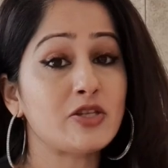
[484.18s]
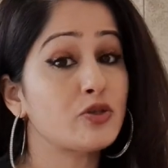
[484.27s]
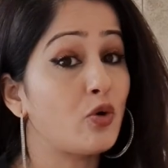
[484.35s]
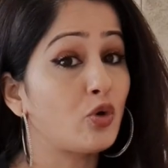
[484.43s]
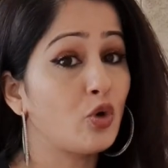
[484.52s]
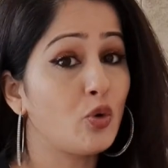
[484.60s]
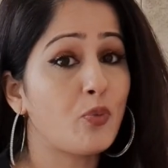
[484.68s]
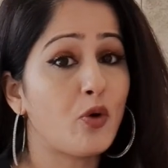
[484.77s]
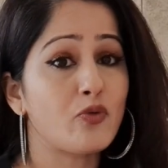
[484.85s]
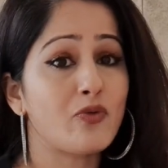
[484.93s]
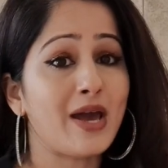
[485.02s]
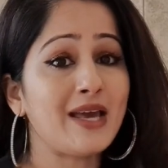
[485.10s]
rates or
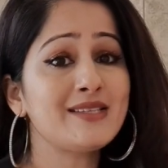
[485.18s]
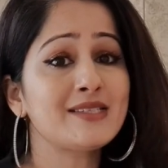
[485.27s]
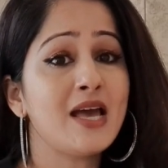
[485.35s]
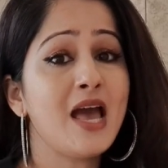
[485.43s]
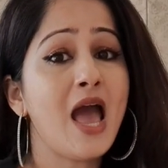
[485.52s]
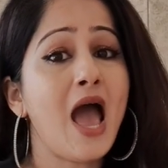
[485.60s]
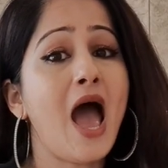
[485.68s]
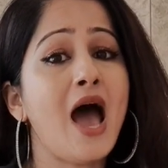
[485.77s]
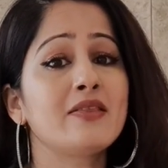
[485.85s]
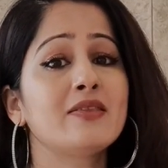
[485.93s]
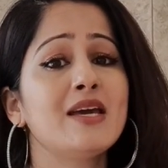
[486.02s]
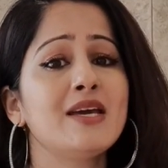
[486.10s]
coupon rates,
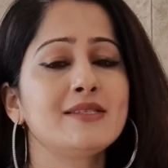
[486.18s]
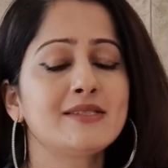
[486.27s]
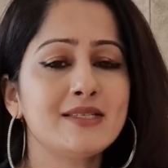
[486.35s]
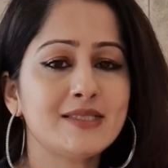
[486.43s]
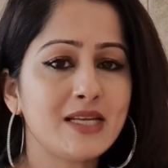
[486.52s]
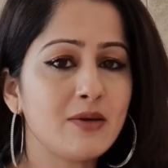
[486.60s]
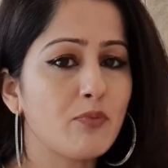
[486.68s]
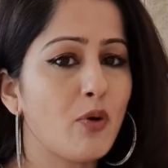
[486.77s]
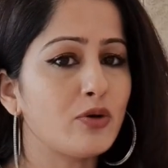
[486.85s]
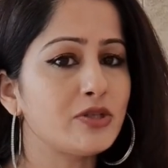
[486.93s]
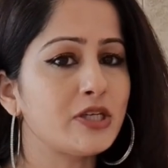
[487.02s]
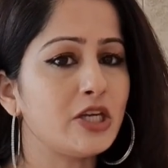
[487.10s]
and the
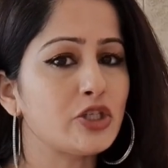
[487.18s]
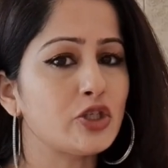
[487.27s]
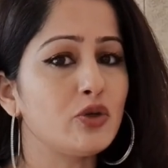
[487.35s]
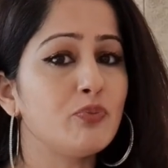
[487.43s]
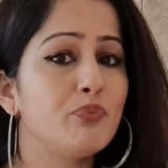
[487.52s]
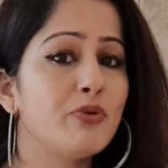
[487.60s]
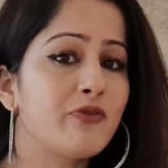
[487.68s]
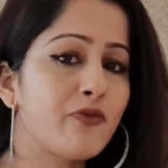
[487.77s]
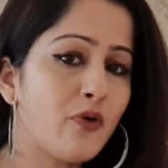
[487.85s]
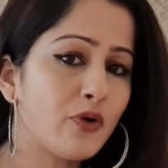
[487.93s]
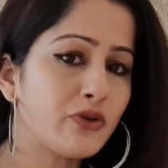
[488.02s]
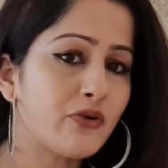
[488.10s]
existing bonds issued
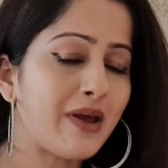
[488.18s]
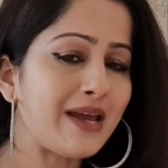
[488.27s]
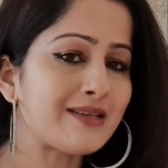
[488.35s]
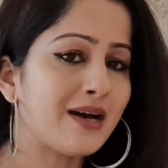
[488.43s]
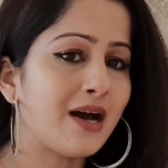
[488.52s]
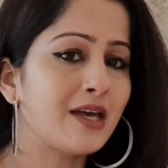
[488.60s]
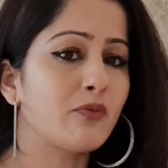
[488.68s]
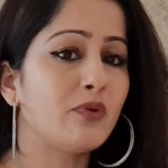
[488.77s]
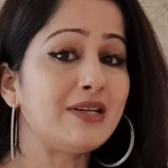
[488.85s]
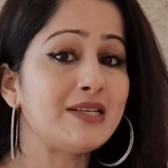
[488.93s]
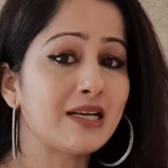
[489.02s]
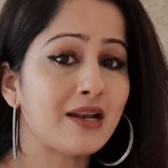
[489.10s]
before the rate
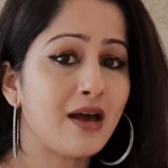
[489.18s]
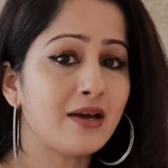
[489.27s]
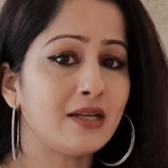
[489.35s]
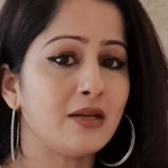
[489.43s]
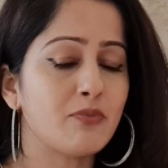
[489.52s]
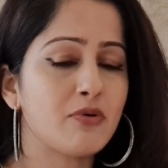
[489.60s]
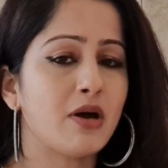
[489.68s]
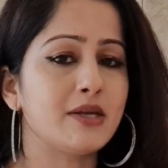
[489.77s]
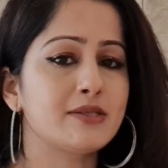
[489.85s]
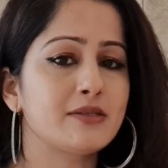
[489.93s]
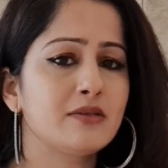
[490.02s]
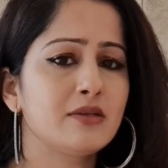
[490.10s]
hike will decline in
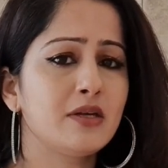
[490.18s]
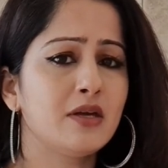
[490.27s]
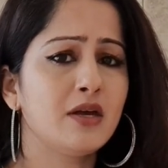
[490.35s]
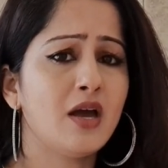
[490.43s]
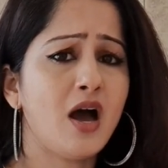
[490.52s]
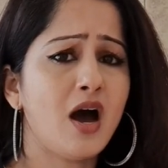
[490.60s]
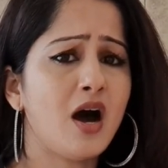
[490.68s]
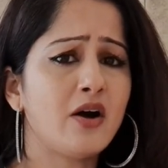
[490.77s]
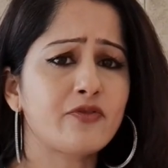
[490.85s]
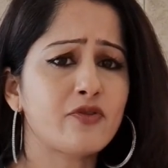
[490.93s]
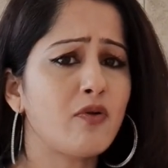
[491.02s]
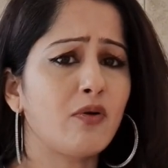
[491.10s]
price.
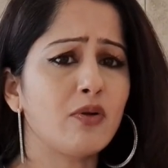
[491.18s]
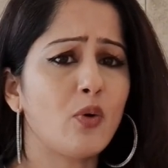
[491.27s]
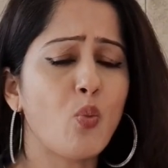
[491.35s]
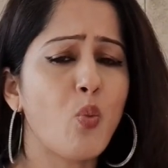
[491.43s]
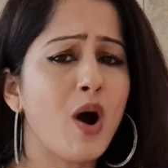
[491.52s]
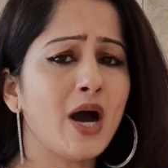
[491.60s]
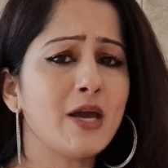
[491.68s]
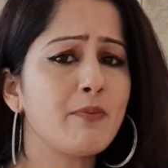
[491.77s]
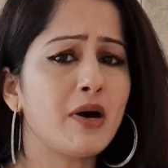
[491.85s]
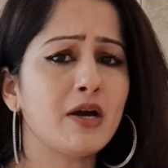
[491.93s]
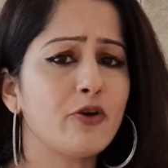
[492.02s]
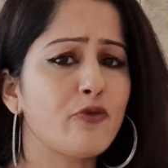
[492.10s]
After all,
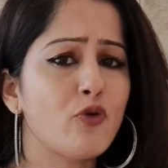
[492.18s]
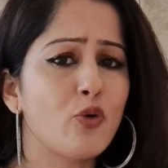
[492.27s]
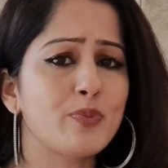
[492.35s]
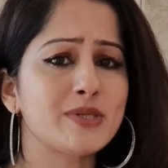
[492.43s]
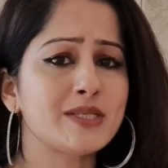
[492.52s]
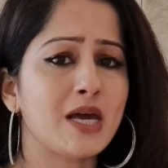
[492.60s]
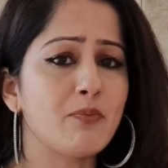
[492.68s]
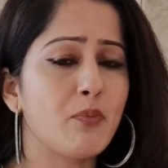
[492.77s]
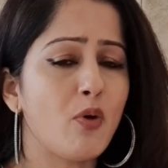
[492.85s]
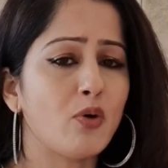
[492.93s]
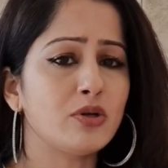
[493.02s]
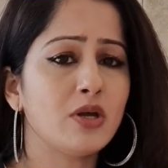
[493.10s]
why buy a
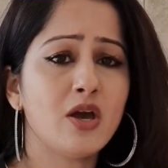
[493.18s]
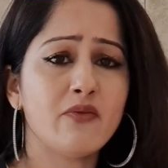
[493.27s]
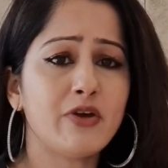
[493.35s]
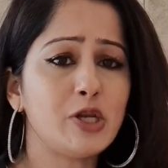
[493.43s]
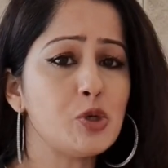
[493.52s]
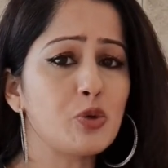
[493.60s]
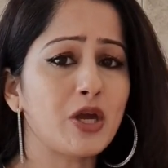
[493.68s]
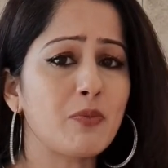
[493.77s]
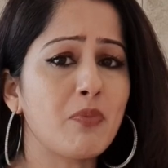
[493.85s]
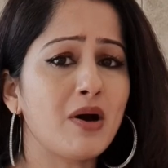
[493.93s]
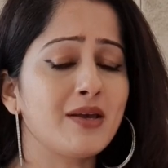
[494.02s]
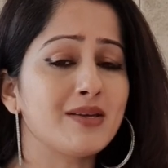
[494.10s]
4% bond when you
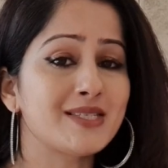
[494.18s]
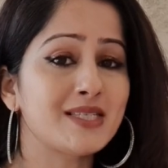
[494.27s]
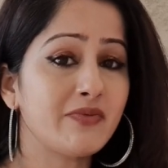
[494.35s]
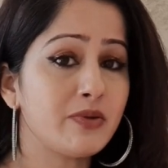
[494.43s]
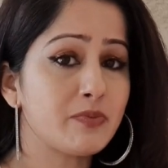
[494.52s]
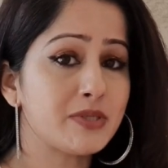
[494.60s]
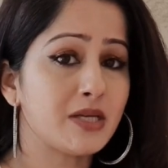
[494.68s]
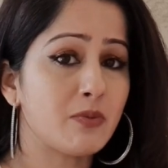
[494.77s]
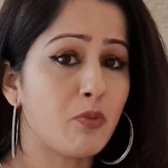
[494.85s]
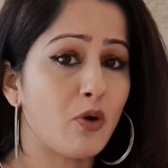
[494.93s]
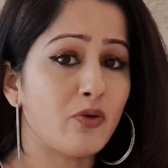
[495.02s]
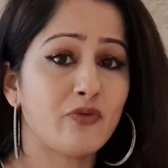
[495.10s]
can buy a
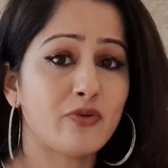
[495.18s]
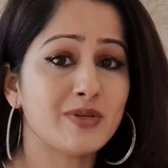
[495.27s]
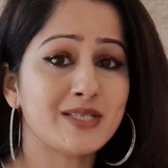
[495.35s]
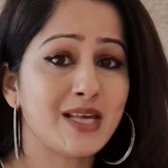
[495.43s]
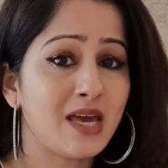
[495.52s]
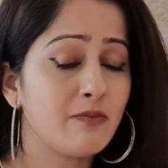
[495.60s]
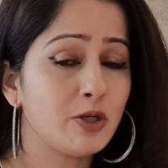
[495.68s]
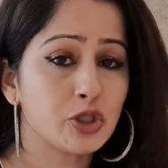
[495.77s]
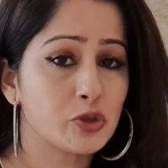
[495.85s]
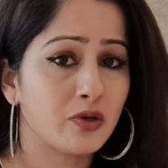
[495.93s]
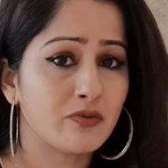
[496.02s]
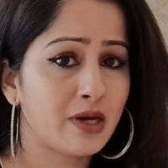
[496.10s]
7% bond from the same
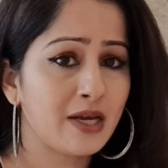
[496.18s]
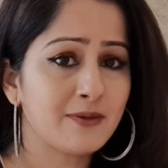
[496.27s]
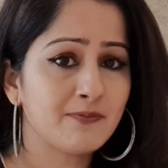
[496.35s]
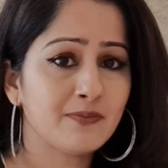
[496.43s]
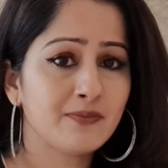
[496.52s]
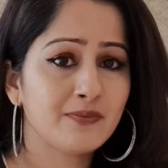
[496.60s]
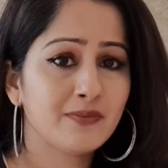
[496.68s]
issuer, right?